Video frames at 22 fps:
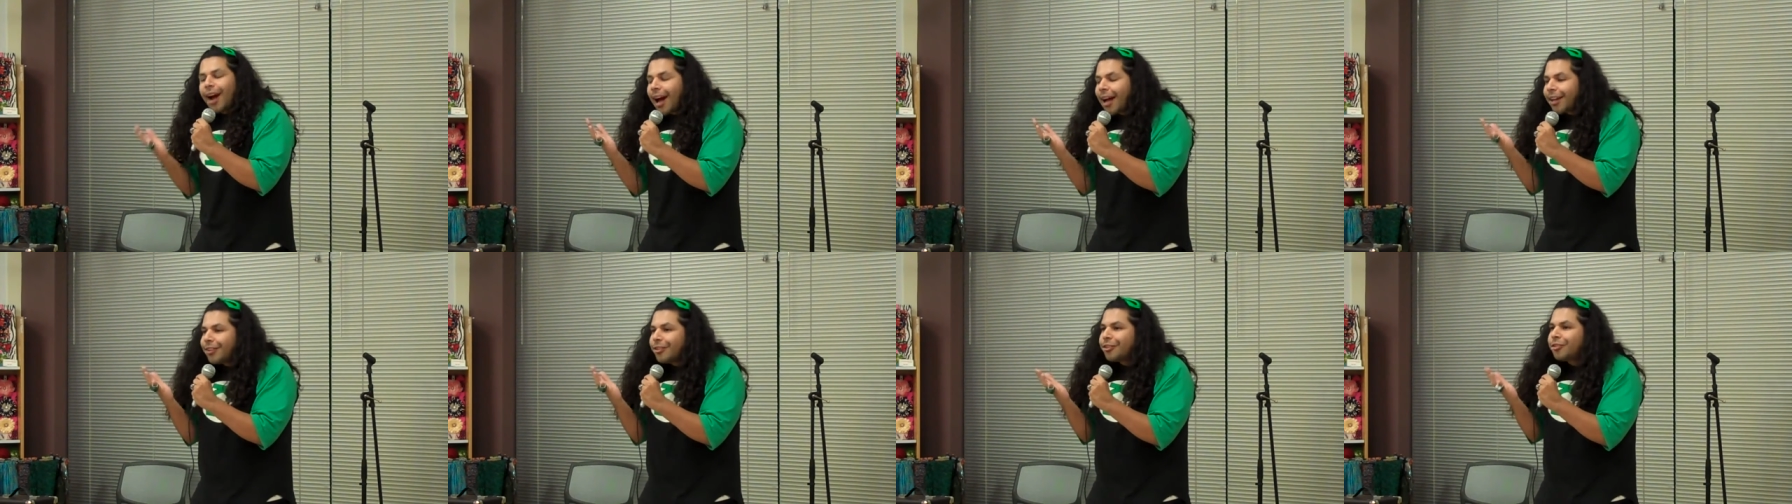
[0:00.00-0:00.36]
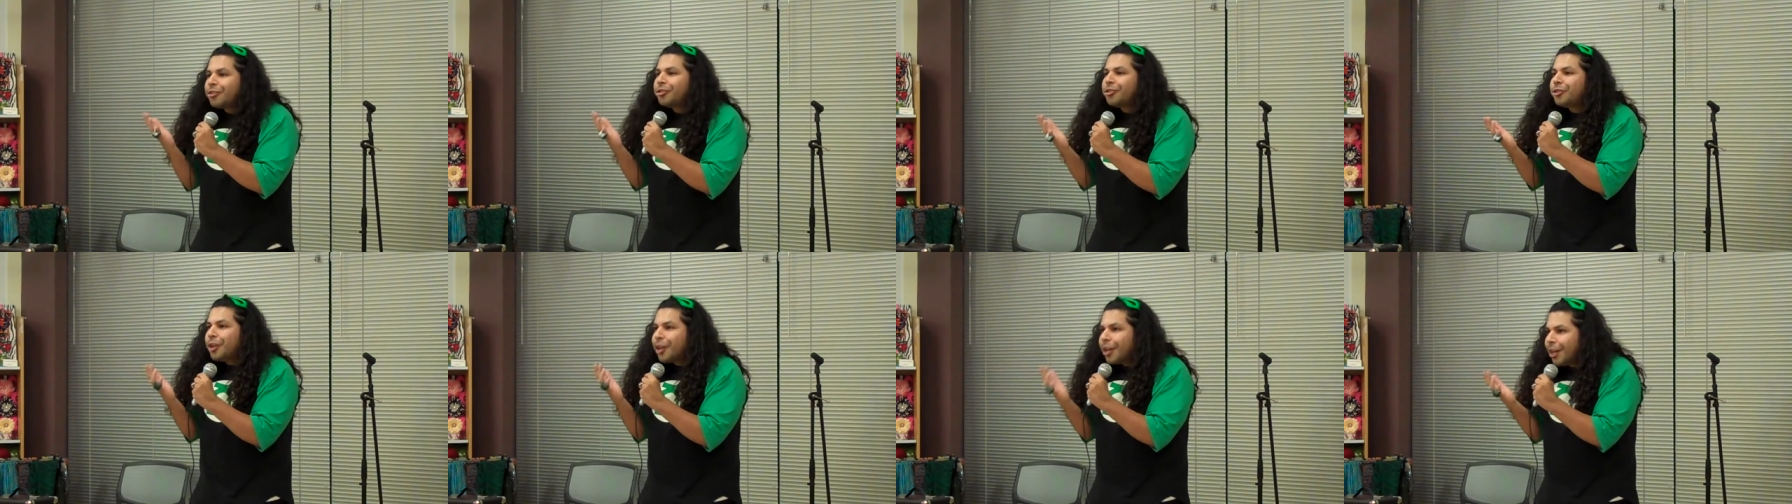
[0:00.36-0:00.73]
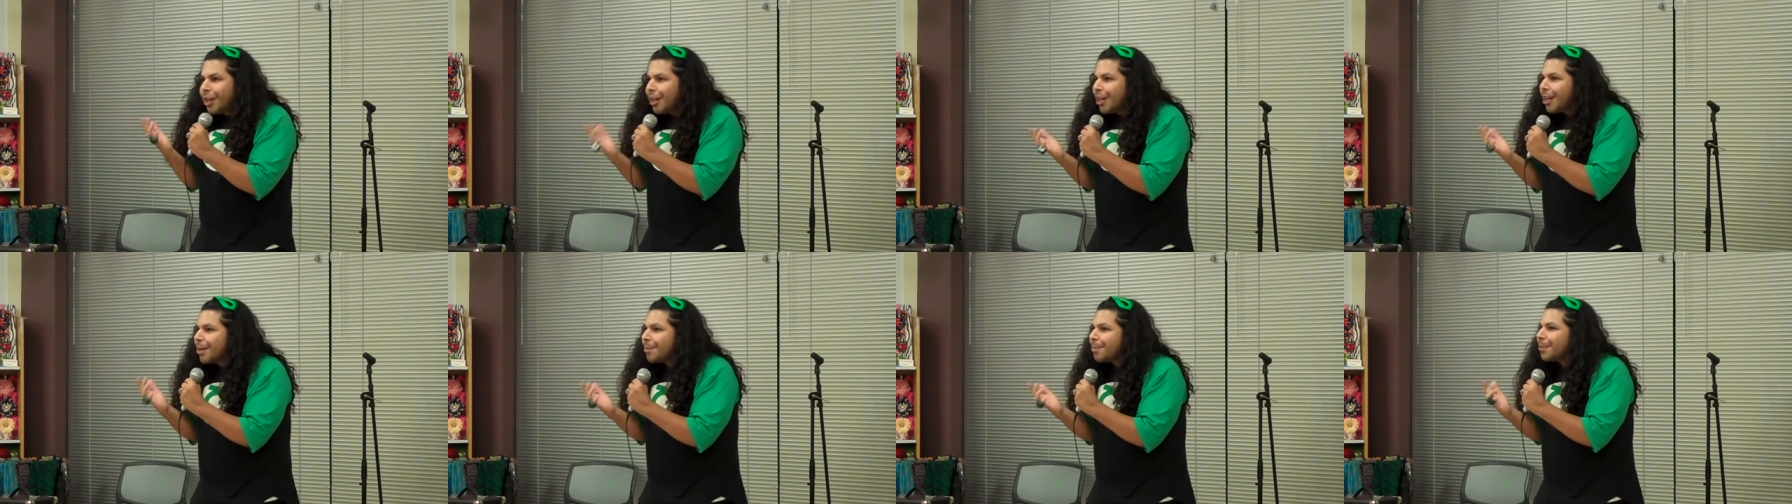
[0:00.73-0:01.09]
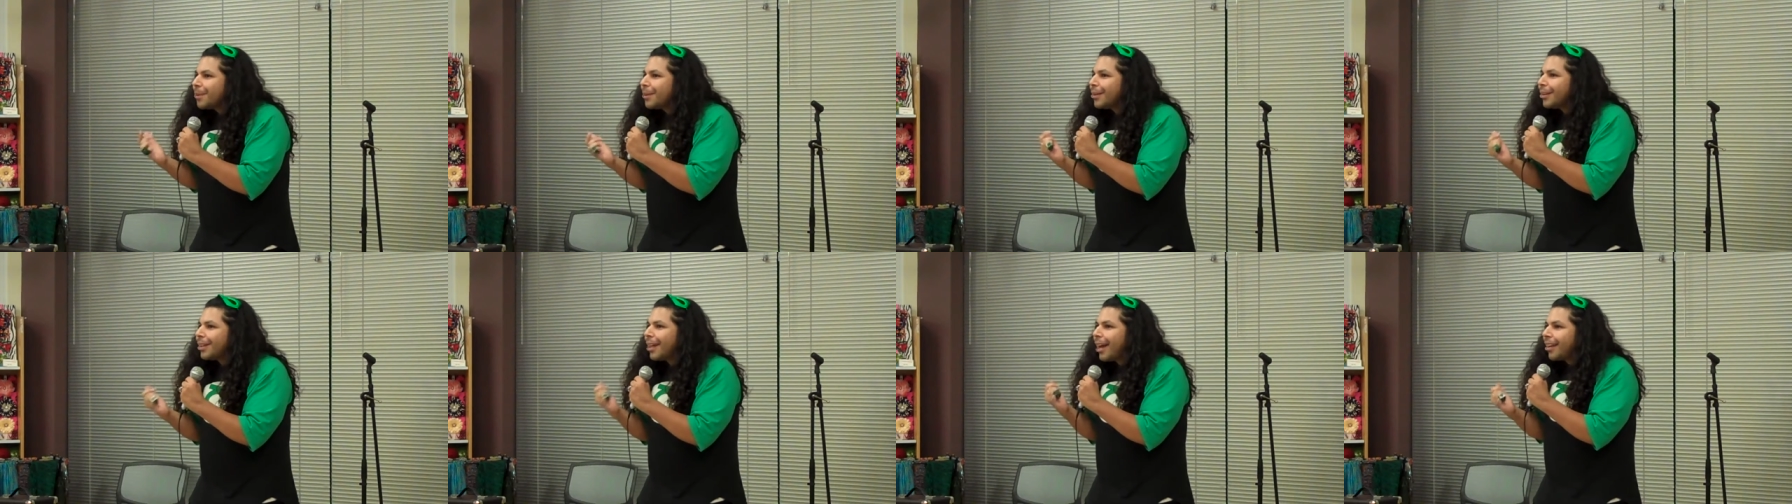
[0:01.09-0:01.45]
That's deep.
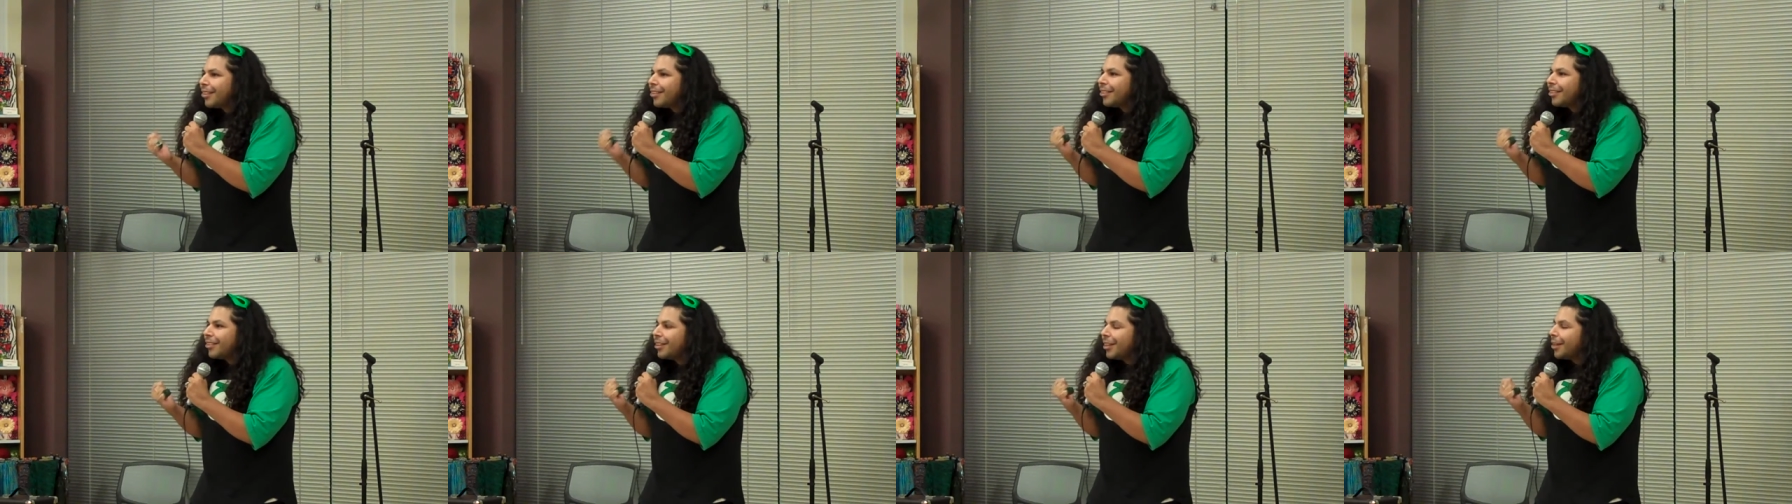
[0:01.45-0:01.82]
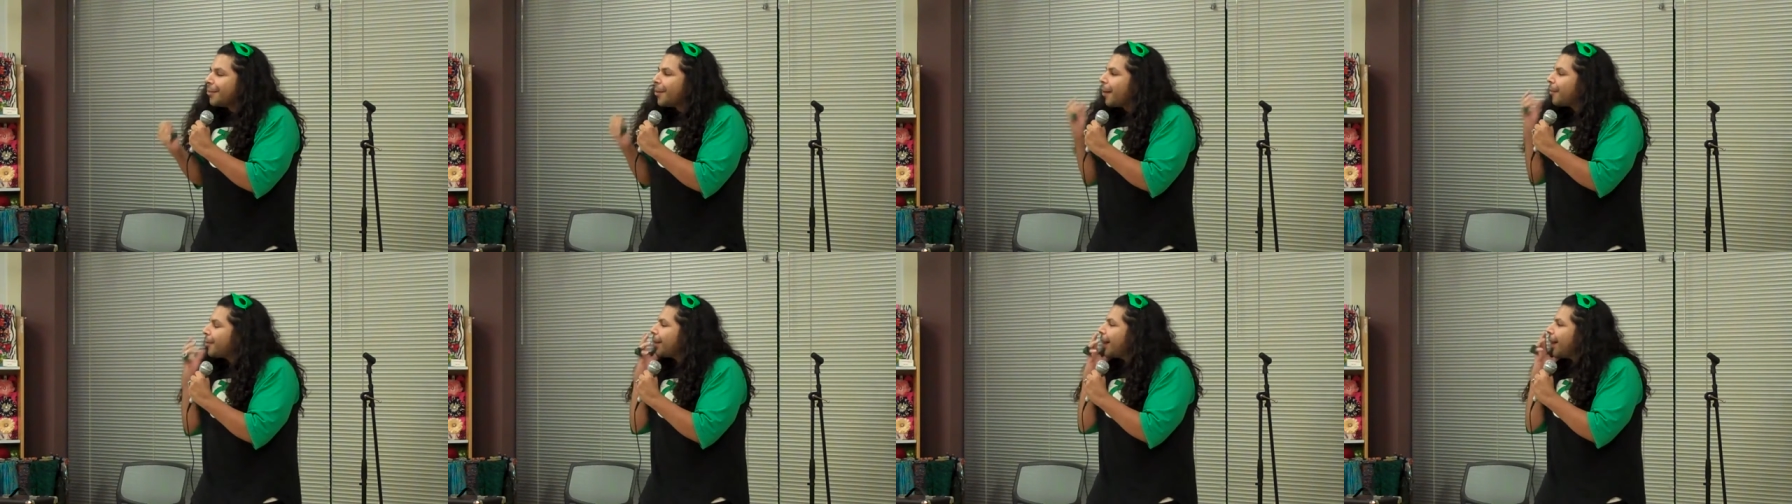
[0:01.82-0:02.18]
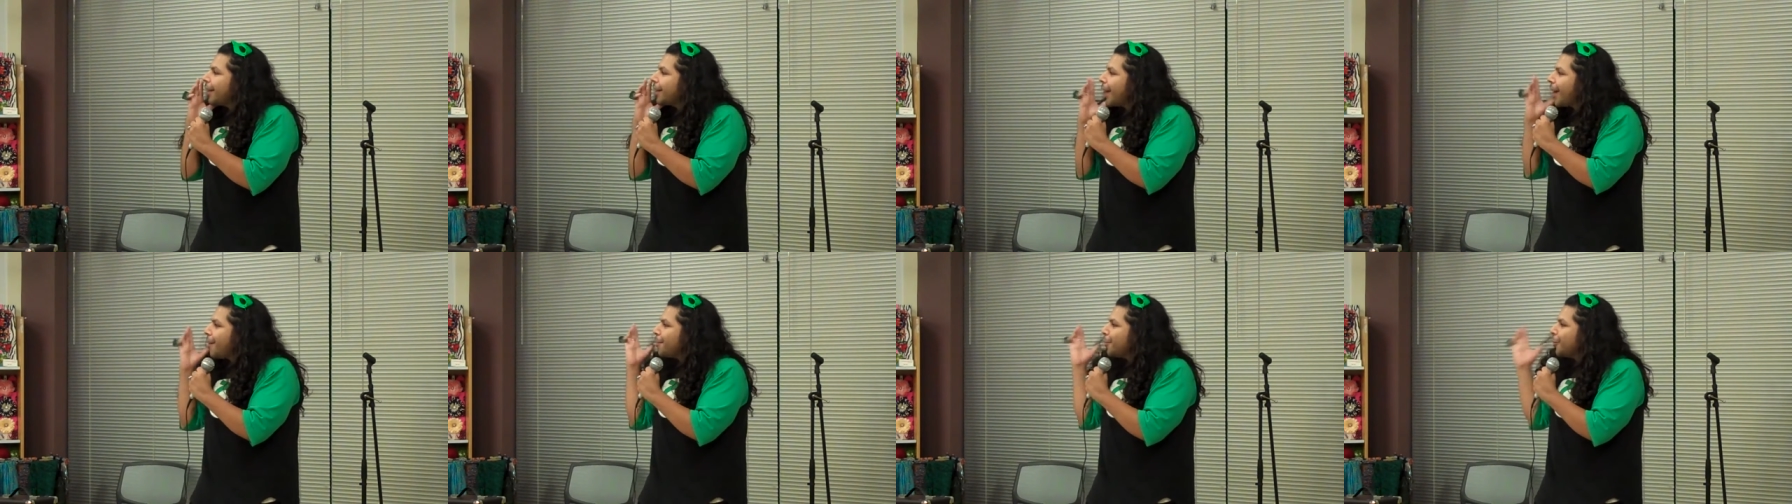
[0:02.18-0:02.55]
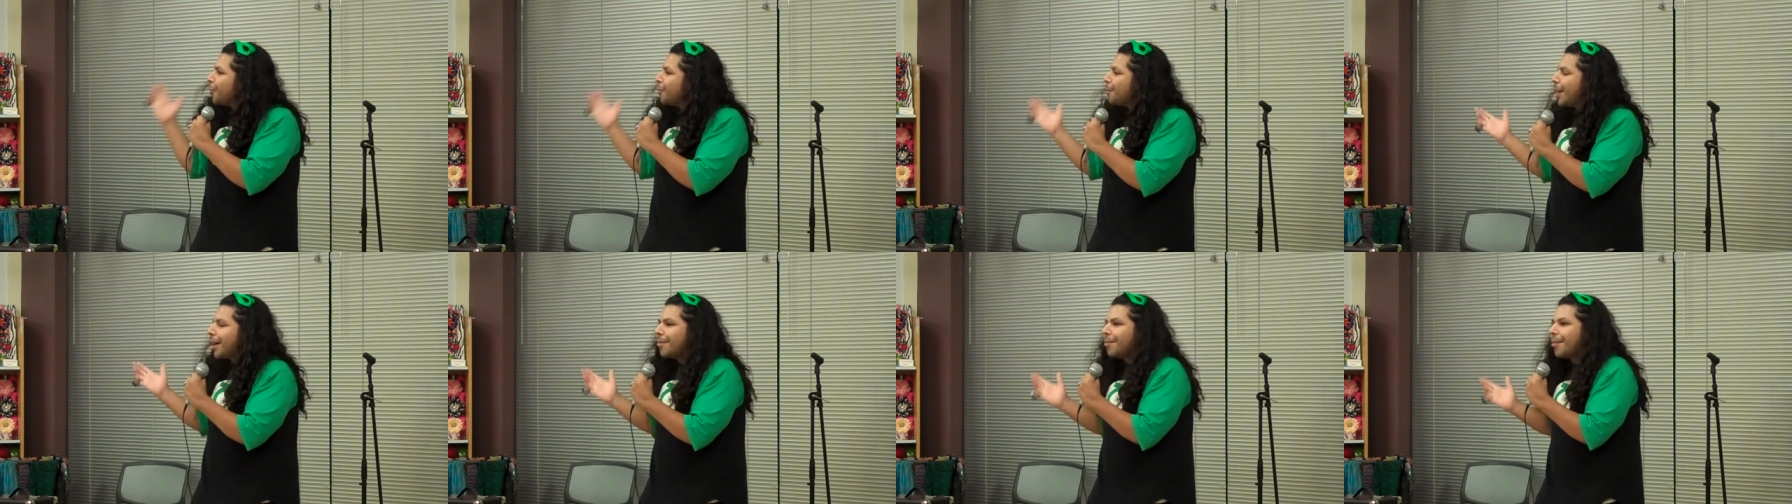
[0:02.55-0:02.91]
That's deep. I mean, that
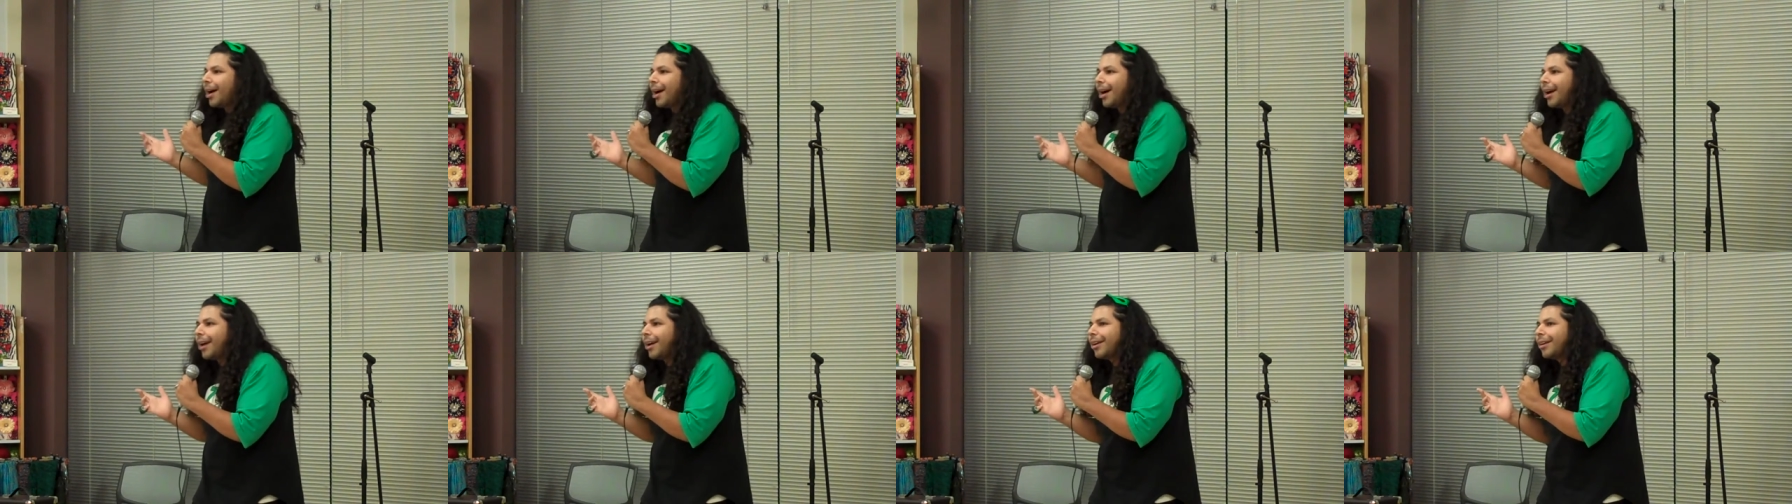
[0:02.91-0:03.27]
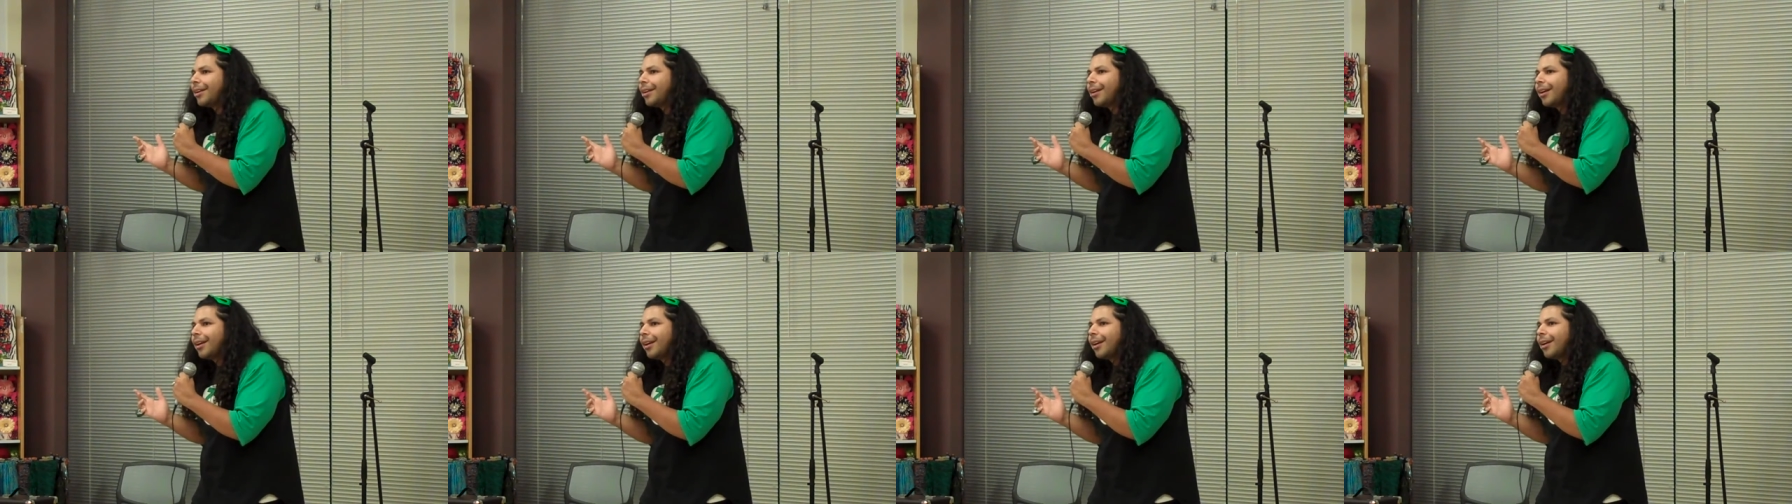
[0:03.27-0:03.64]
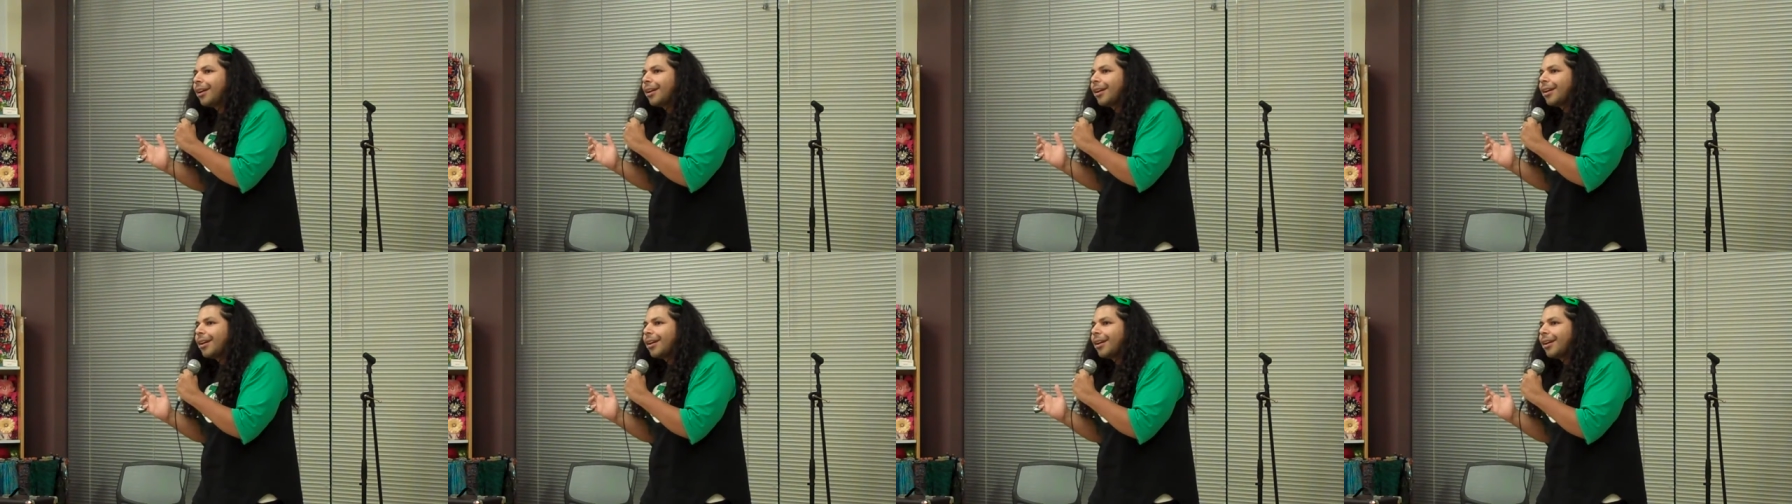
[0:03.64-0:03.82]
blew my mind.